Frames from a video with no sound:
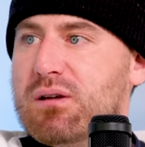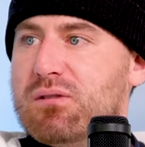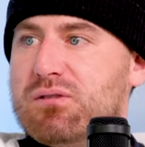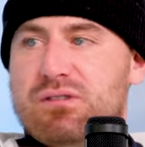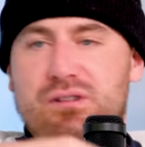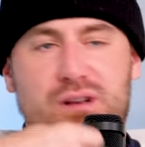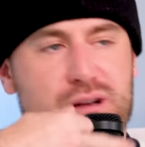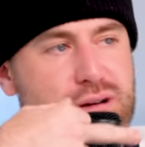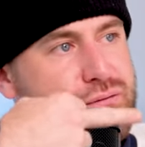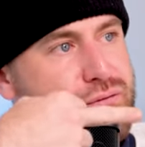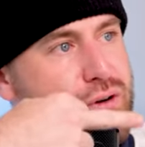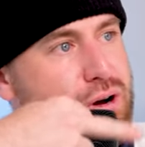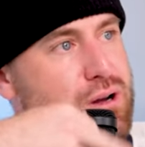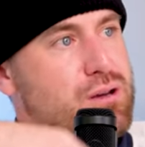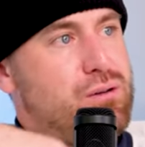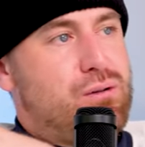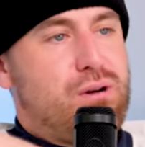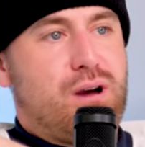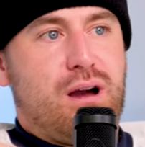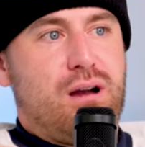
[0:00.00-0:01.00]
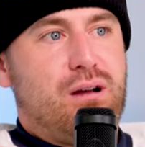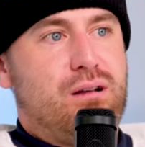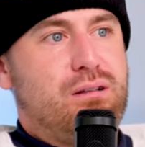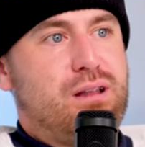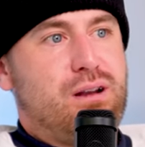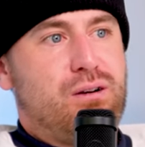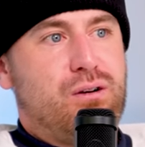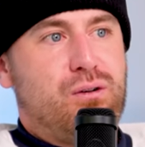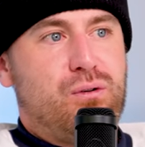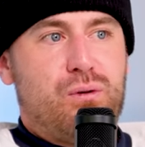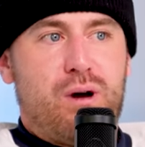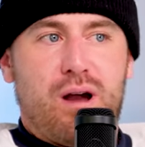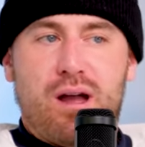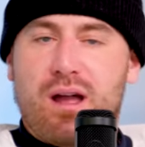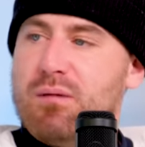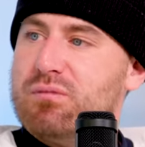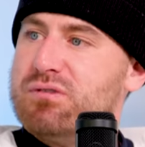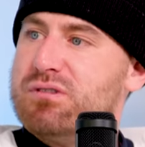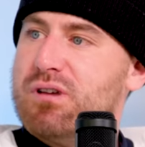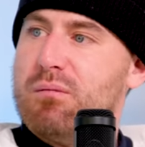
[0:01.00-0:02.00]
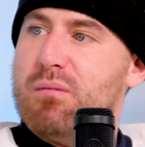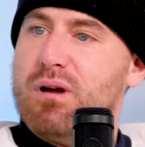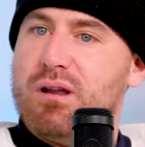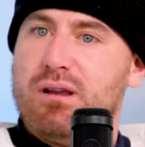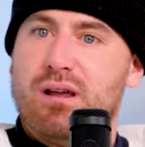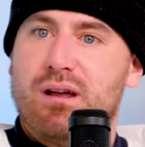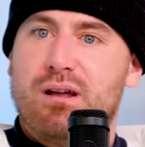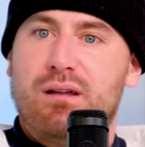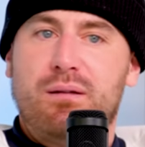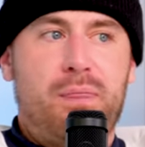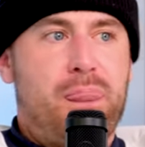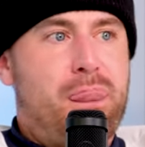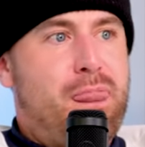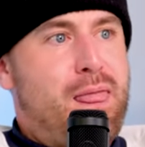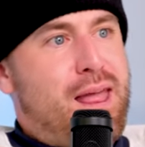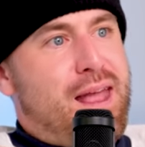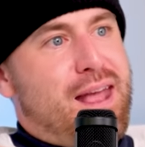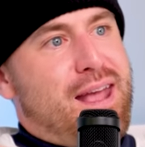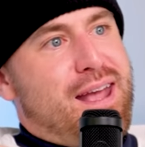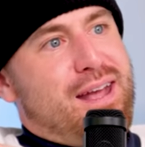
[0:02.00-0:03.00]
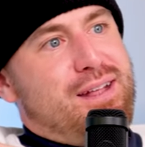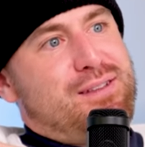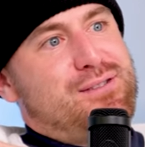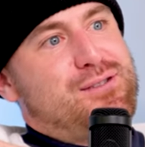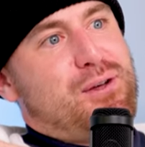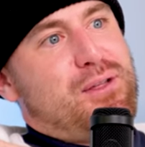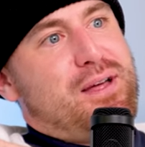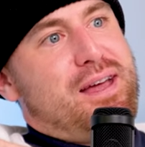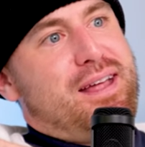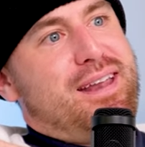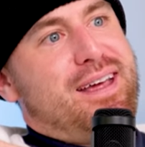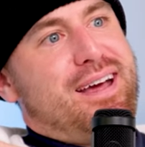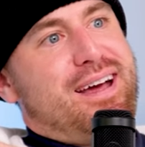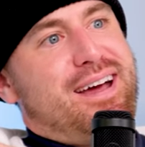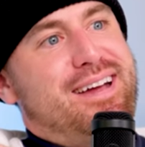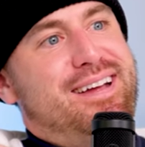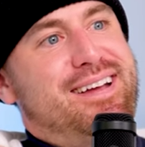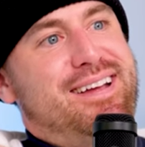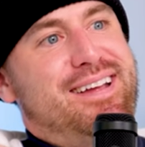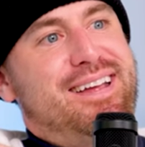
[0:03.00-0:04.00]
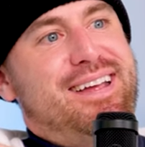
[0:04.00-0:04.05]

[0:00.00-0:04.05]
And I was just like, "Fuck you, Kyle. They don't know who I am. Suck my dick." And so then uh,